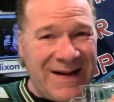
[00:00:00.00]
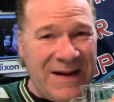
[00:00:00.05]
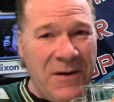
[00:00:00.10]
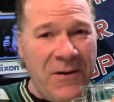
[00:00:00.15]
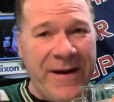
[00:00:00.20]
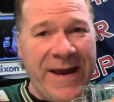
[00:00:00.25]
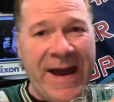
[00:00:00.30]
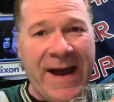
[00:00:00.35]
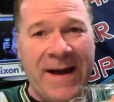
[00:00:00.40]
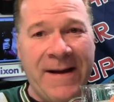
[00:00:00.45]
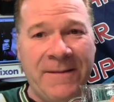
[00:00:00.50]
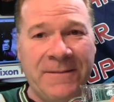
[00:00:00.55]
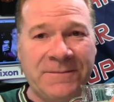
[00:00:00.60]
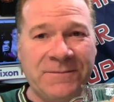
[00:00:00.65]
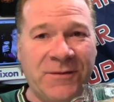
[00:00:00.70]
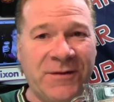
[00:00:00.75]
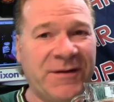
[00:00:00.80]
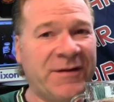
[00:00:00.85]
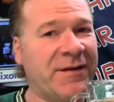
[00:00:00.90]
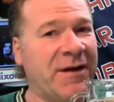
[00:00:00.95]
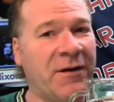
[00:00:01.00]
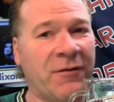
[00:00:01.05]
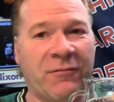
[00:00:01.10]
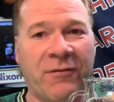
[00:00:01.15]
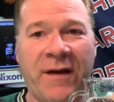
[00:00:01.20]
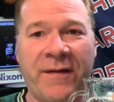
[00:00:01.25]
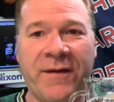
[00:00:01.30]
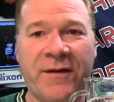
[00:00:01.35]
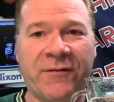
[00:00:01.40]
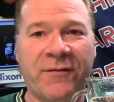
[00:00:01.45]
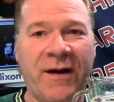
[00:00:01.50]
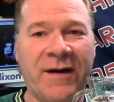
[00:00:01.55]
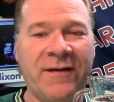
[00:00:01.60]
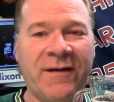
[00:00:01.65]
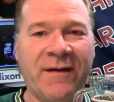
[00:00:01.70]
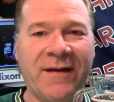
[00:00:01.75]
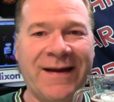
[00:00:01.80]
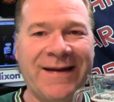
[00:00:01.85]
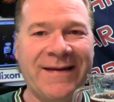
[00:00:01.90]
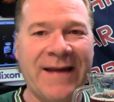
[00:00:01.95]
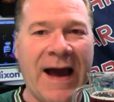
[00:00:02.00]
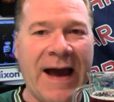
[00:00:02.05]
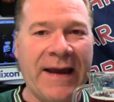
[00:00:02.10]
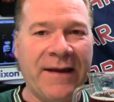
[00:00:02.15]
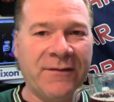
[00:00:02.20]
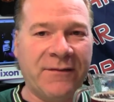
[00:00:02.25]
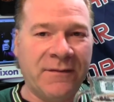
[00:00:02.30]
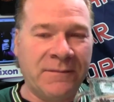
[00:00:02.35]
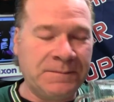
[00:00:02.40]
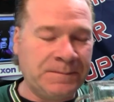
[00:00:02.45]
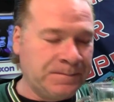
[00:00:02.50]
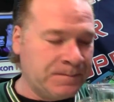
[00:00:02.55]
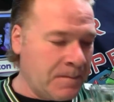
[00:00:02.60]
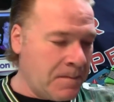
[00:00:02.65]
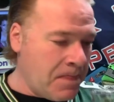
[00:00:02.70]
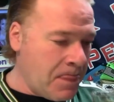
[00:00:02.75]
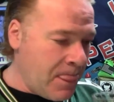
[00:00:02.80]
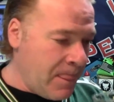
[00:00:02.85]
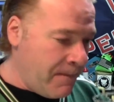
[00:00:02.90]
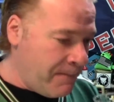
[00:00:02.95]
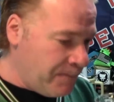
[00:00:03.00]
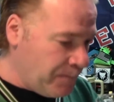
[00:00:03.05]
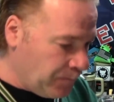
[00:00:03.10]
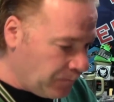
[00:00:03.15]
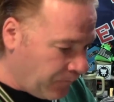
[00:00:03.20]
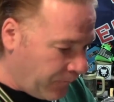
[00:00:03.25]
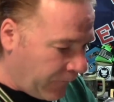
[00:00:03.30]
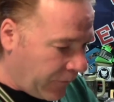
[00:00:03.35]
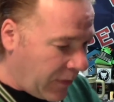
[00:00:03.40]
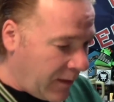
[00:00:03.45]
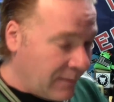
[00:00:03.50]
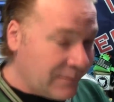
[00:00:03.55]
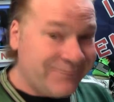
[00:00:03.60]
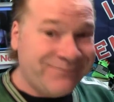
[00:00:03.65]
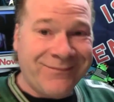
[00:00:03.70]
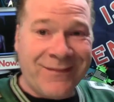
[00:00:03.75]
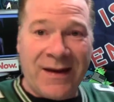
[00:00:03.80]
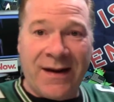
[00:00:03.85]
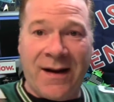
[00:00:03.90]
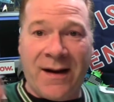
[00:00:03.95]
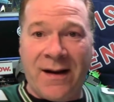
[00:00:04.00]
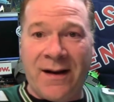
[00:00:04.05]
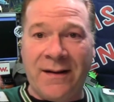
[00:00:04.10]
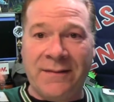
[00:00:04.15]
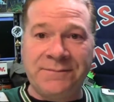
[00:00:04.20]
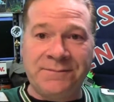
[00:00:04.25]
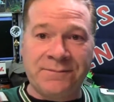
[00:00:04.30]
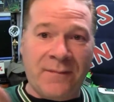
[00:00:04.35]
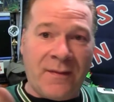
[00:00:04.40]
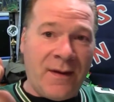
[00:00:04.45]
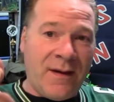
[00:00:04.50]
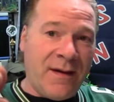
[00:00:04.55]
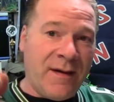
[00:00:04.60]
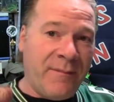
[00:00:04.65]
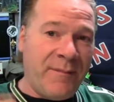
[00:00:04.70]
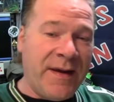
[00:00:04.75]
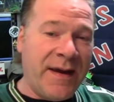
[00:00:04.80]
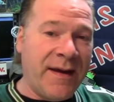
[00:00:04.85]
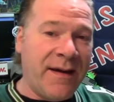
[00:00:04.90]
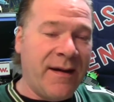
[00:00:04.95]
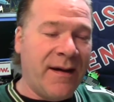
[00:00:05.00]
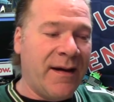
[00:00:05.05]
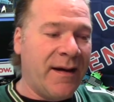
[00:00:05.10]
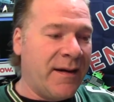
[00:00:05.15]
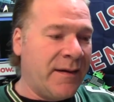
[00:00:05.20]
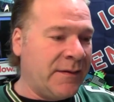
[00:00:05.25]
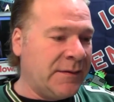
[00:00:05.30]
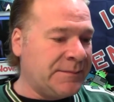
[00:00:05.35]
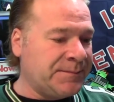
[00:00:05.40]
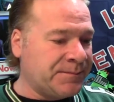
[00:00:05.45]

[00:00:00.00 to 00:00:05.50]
Oh yeah, we're just gonna run this right till it dies. And a big no,